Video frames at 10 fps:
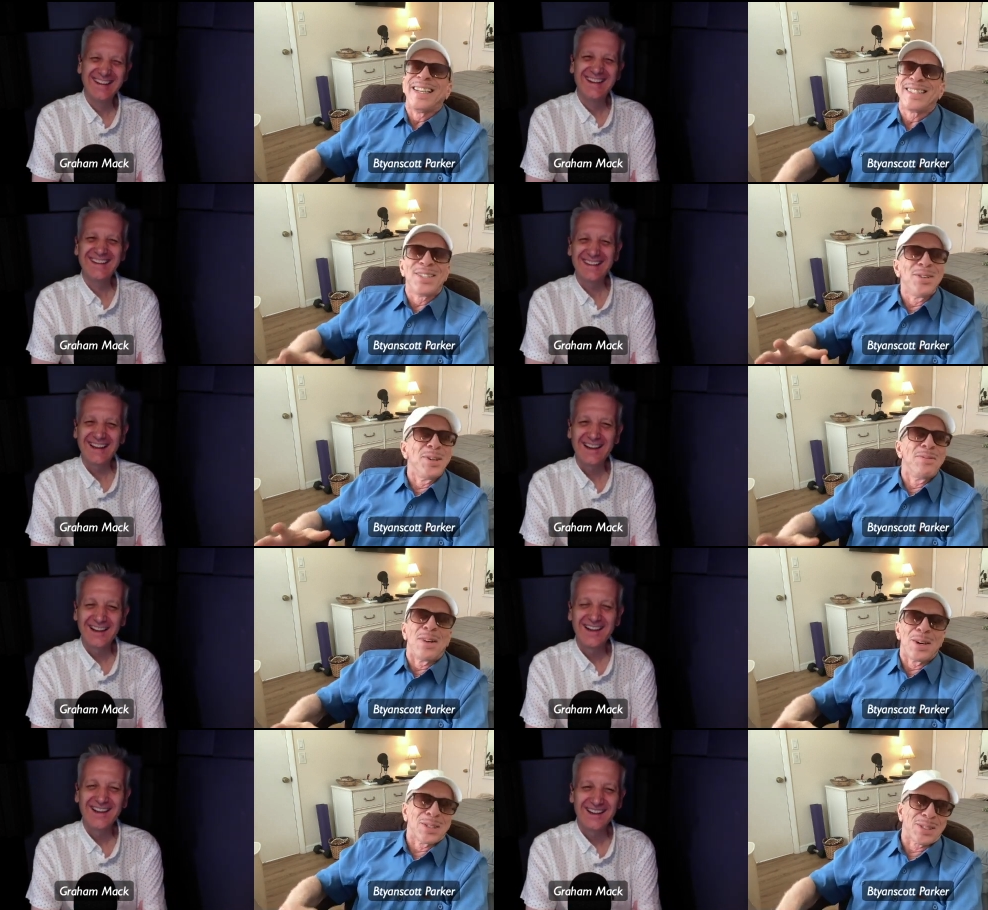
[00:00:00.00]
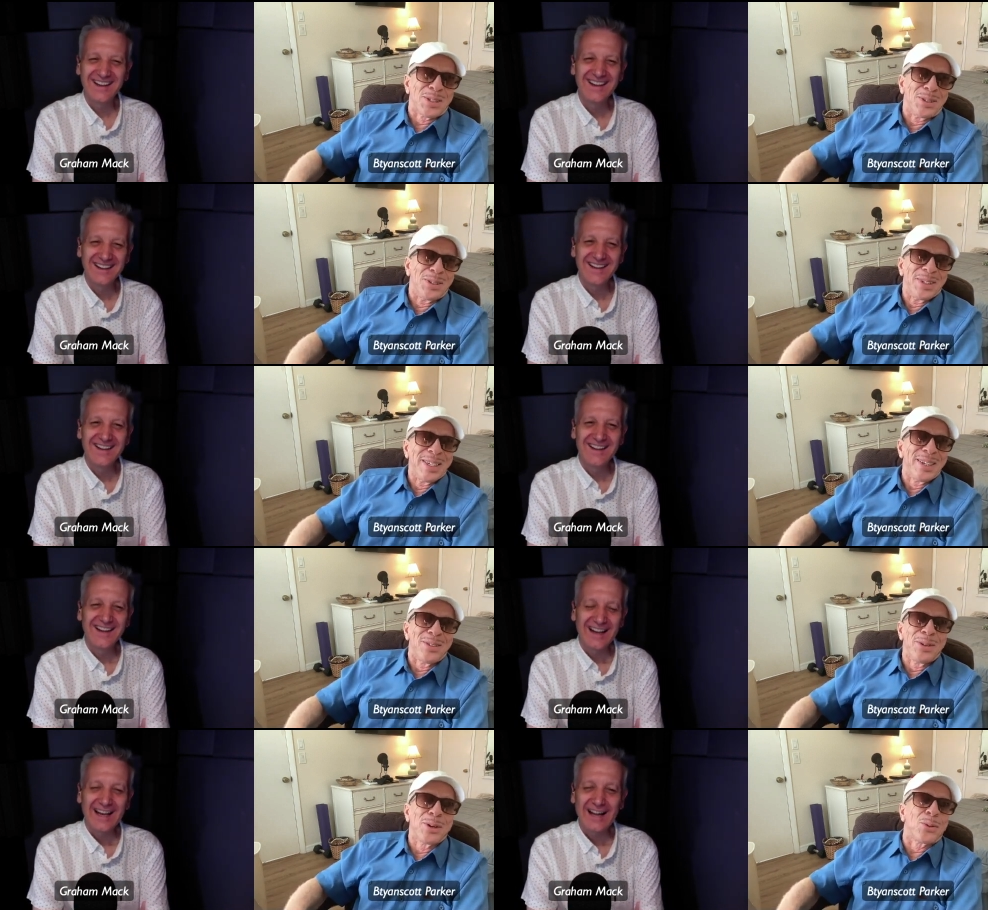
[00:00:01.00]
Speaker 1: It's universal.
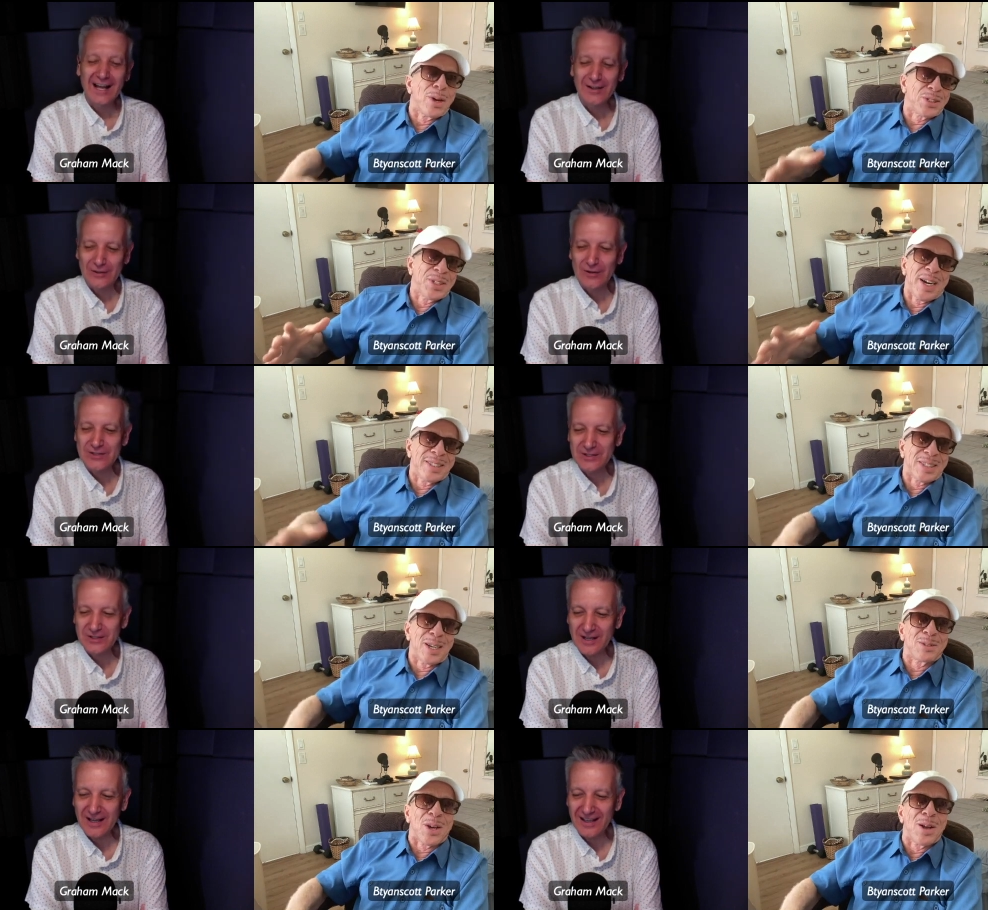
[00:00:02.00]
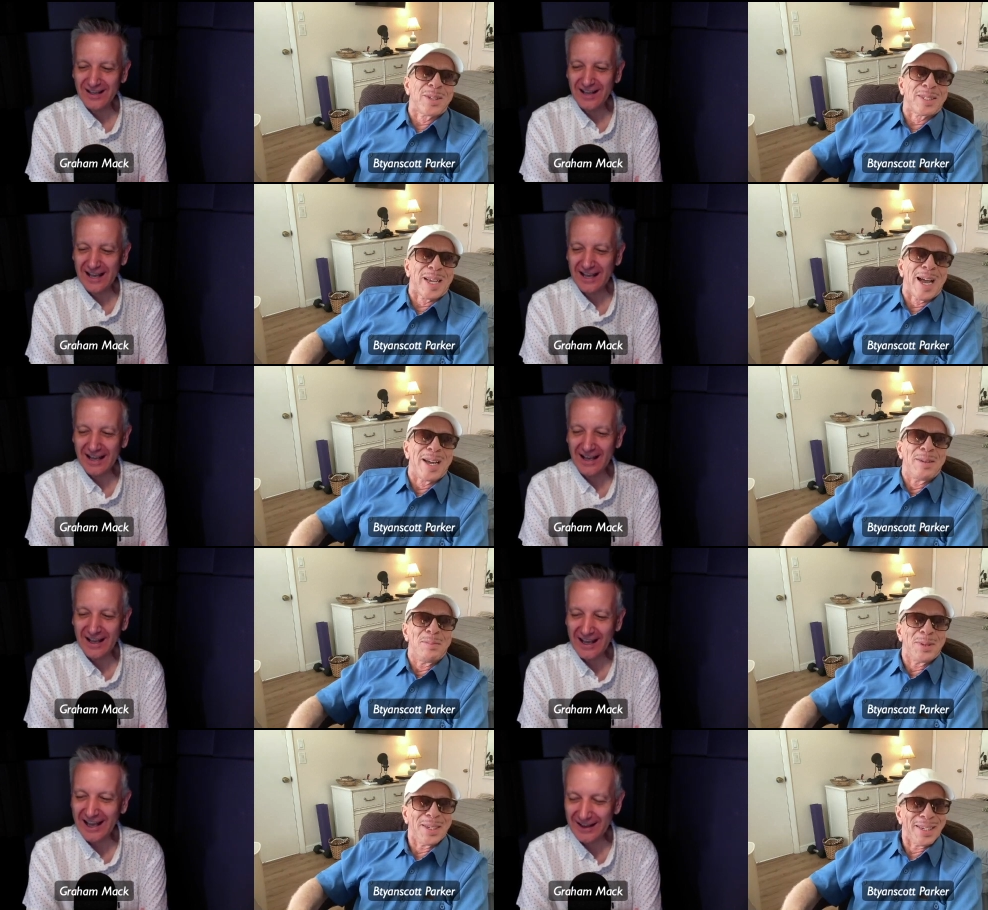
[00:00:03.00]
We're
Speaker 2: punching ourselves all the
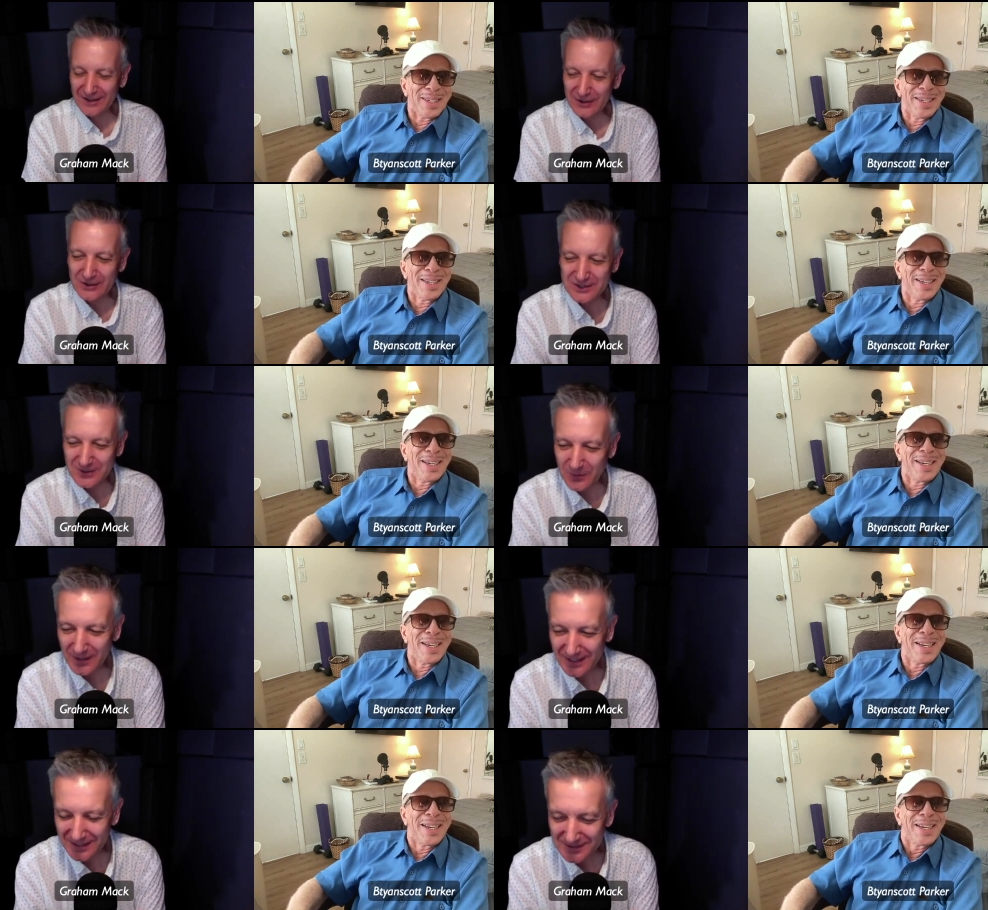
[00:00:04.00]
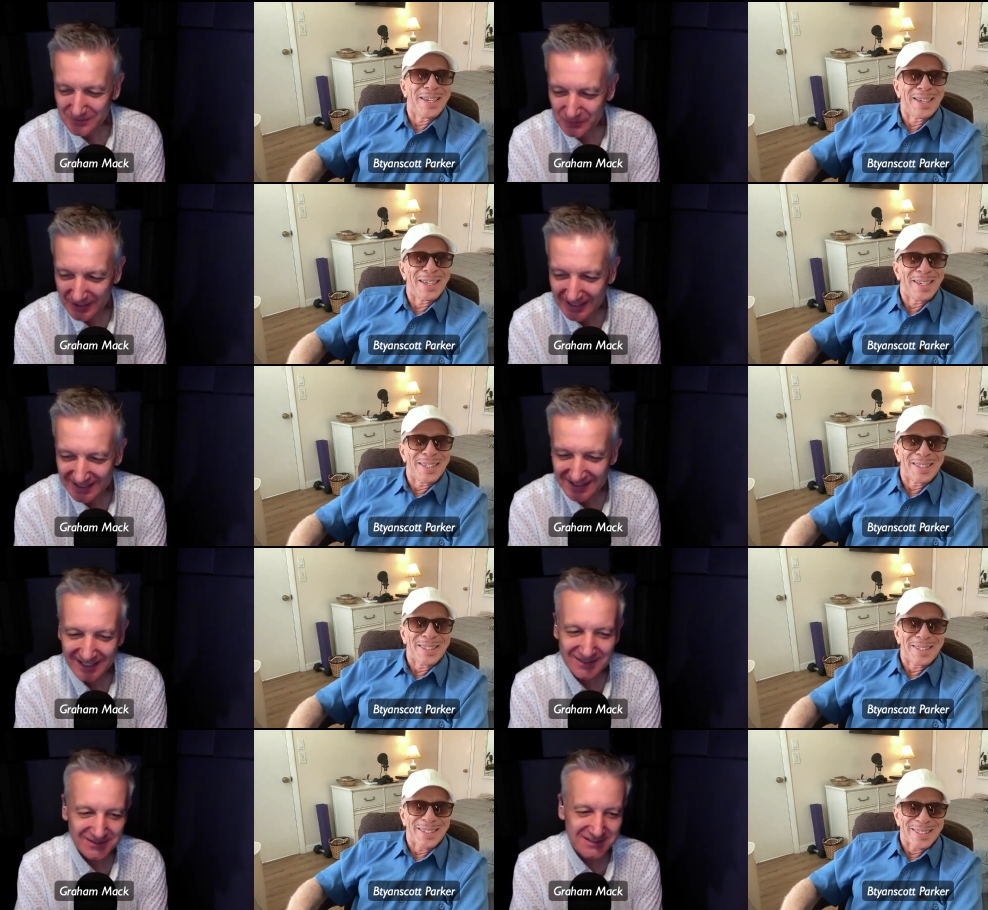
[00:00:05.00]
time. And of course, the one that is really
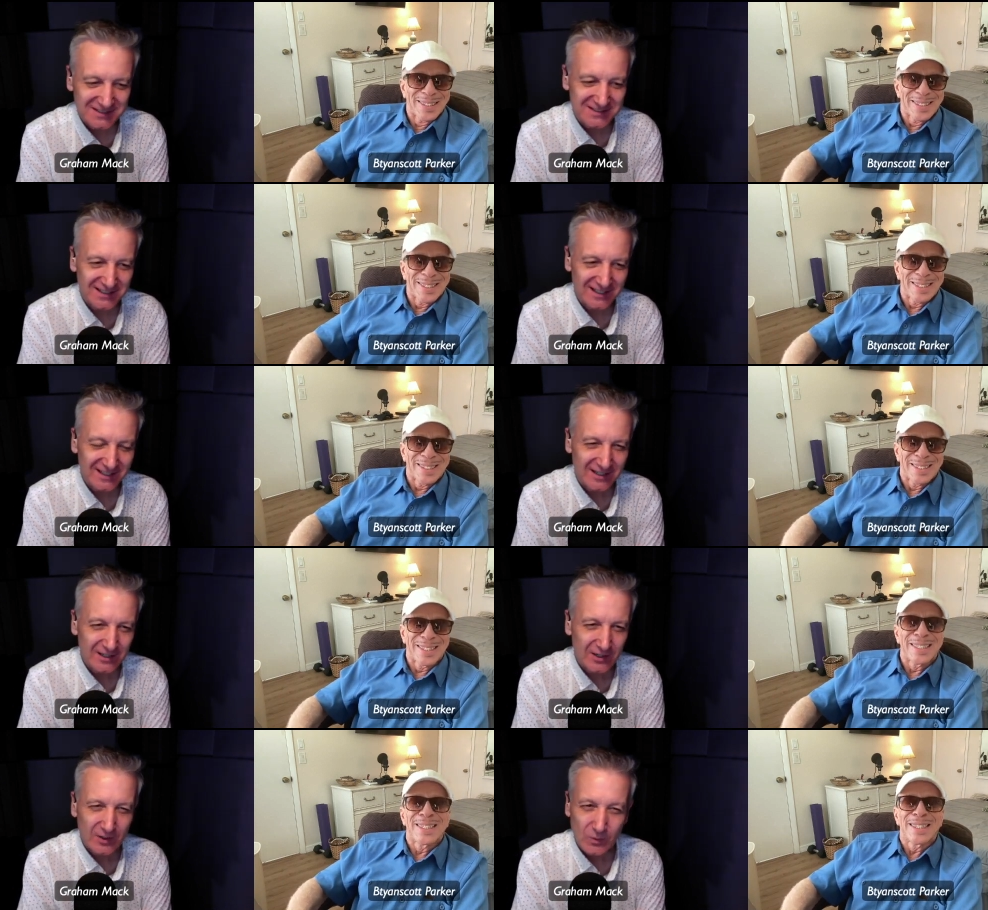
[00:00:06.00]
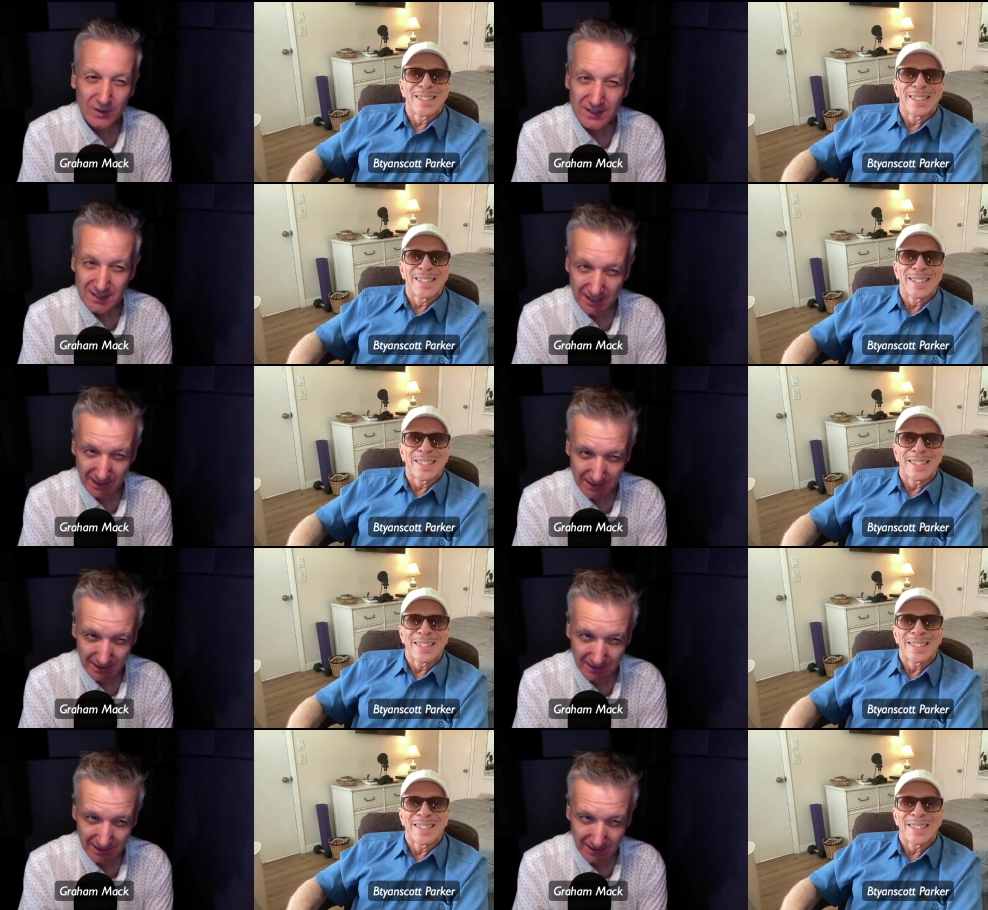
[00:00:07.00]
dangerous is like, what is he